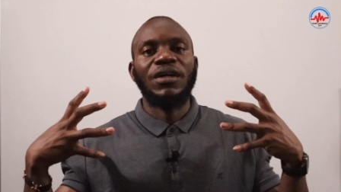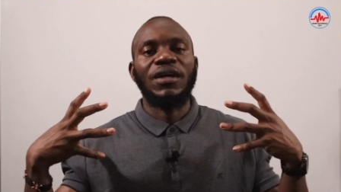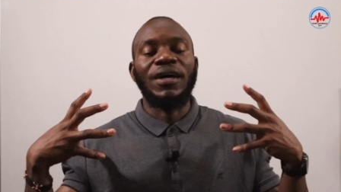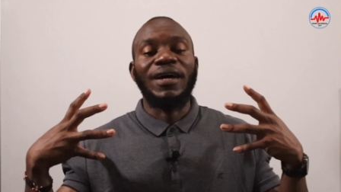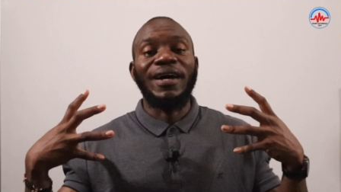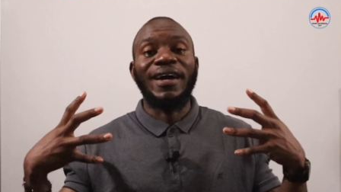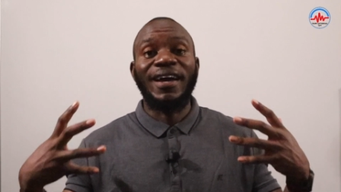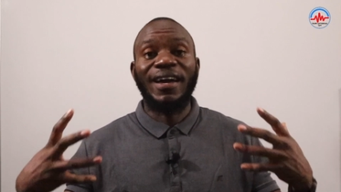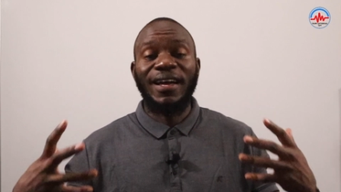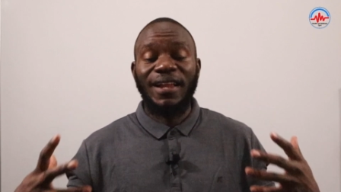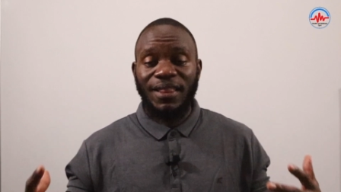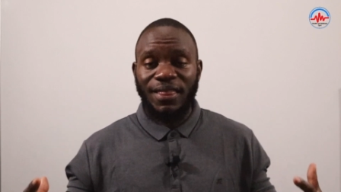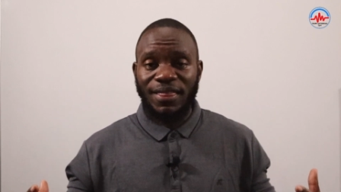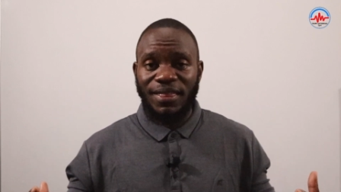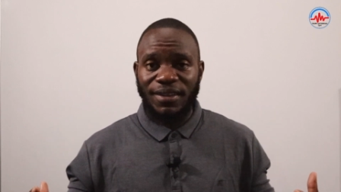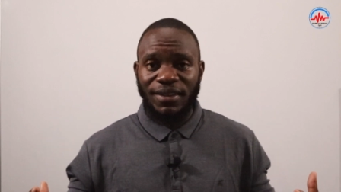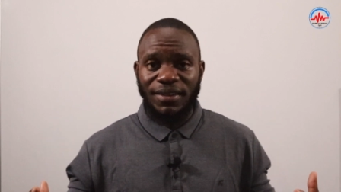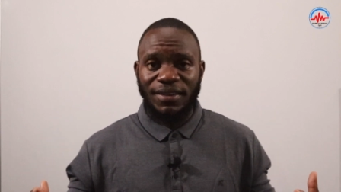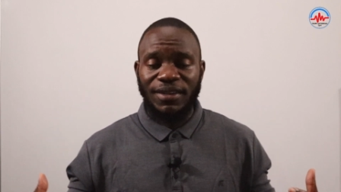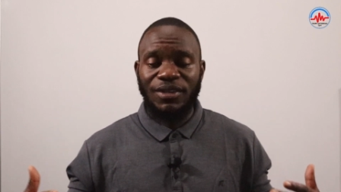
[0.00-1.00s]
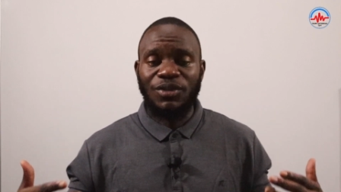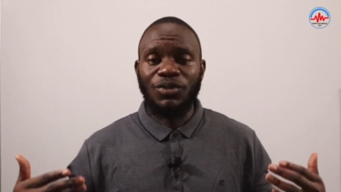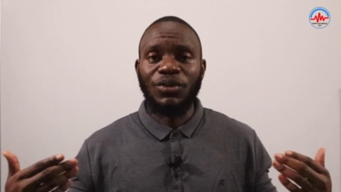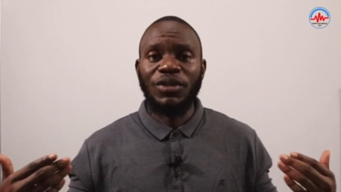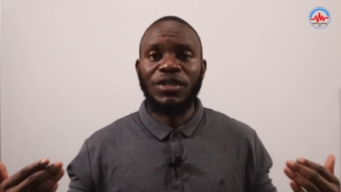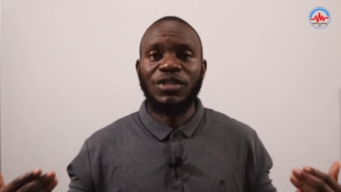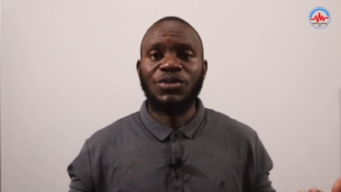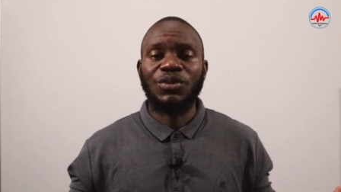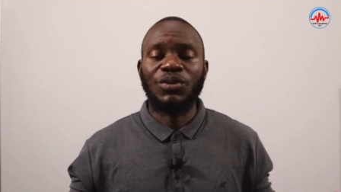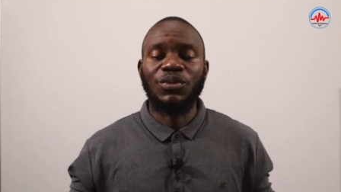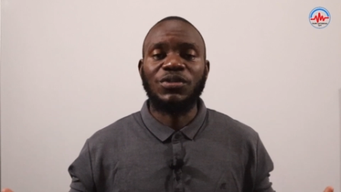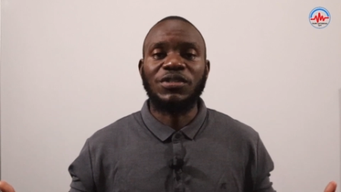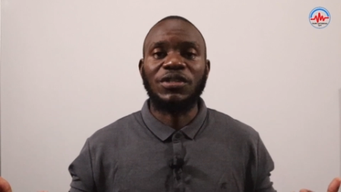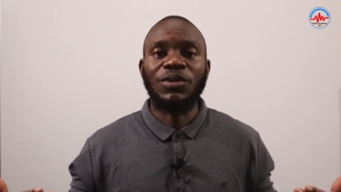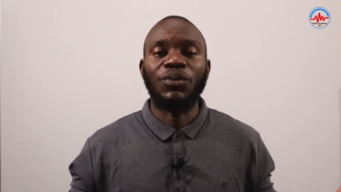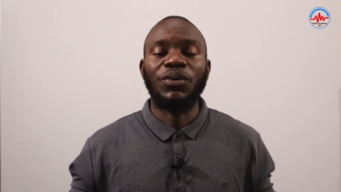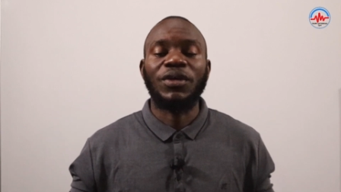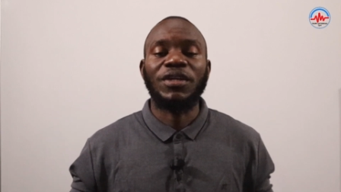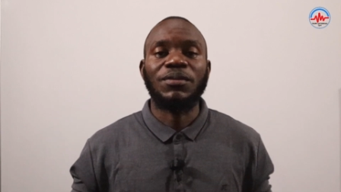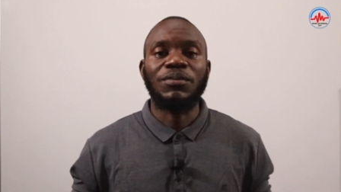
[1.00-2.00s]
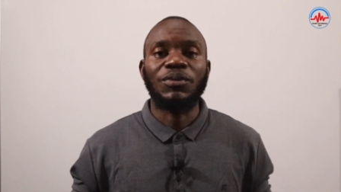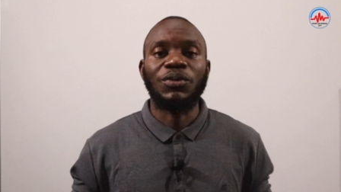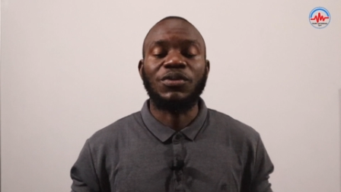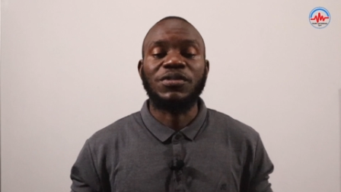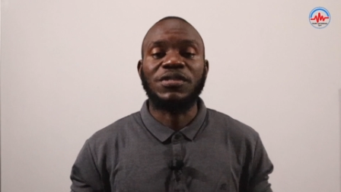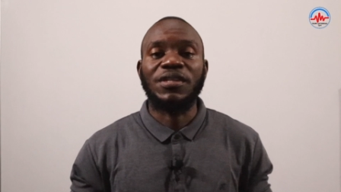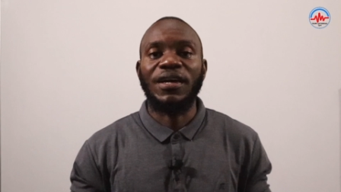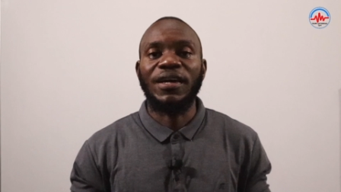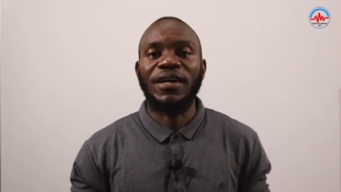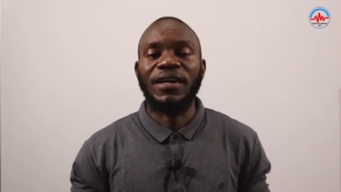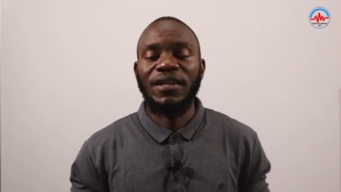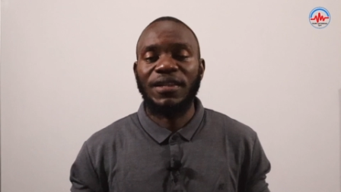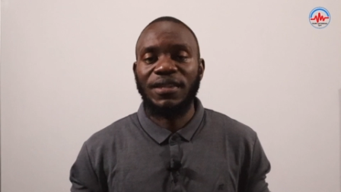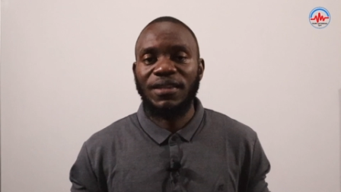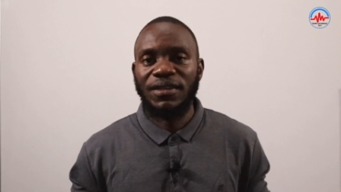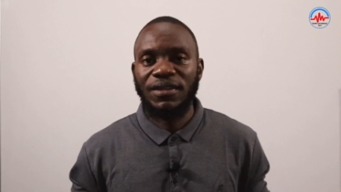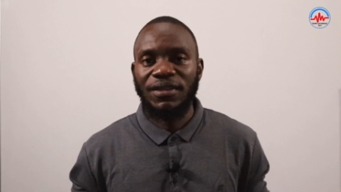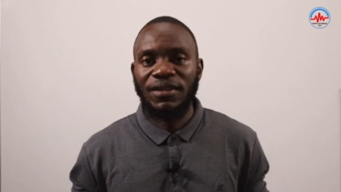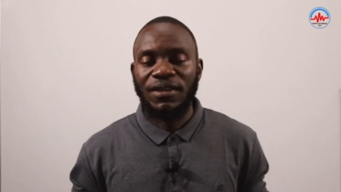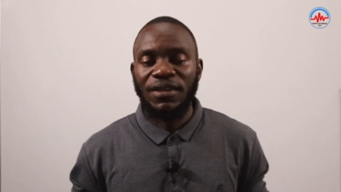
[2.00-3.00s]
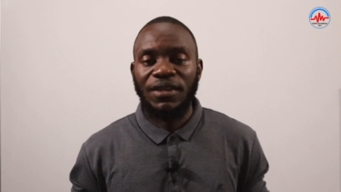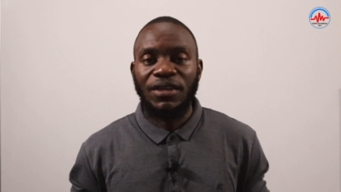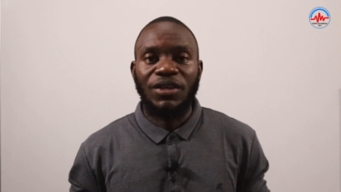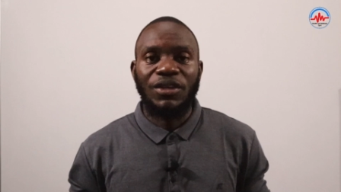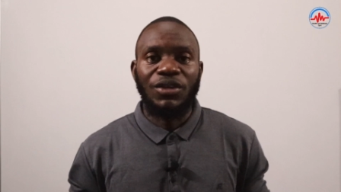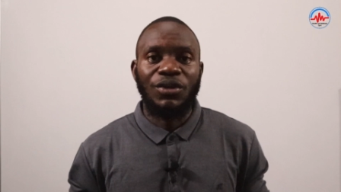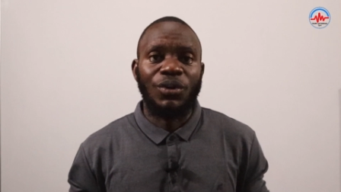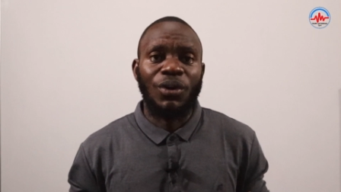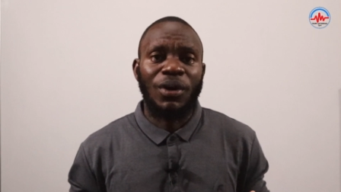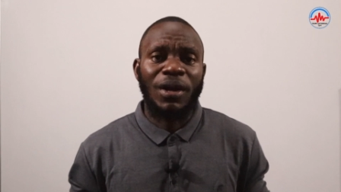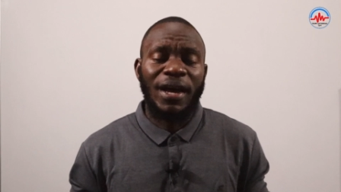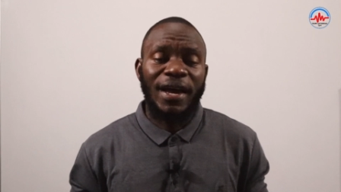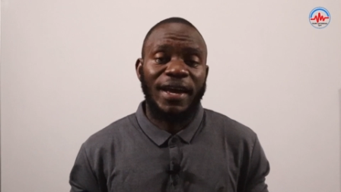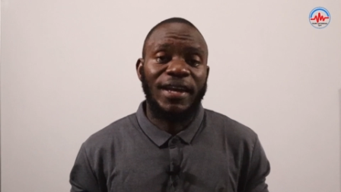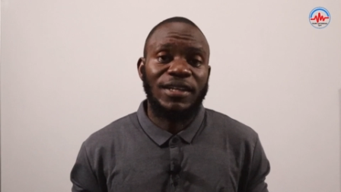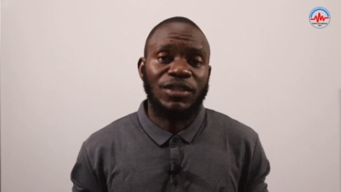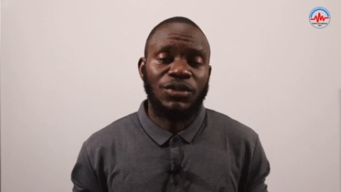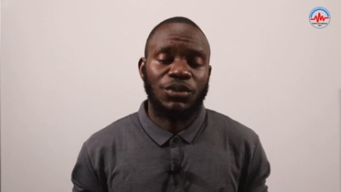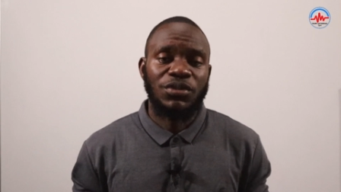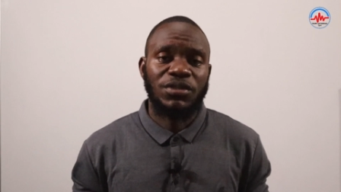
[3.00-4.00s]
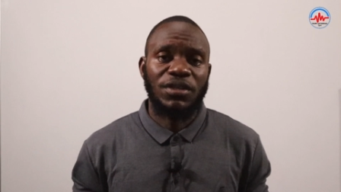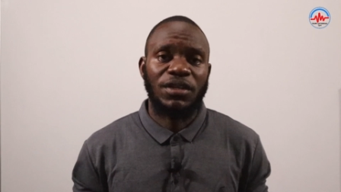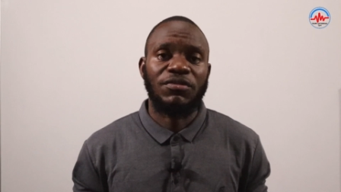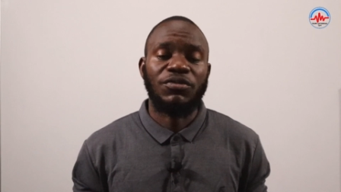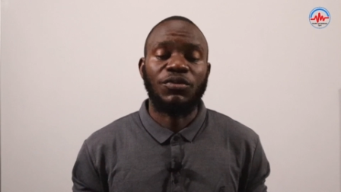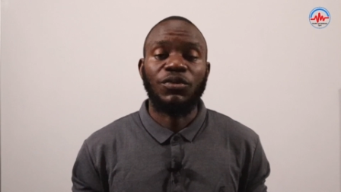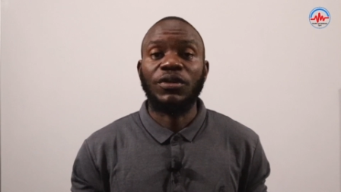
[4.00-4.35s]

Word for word: a healthy and to get you losing weight because they are healthy, you're lying to yourself.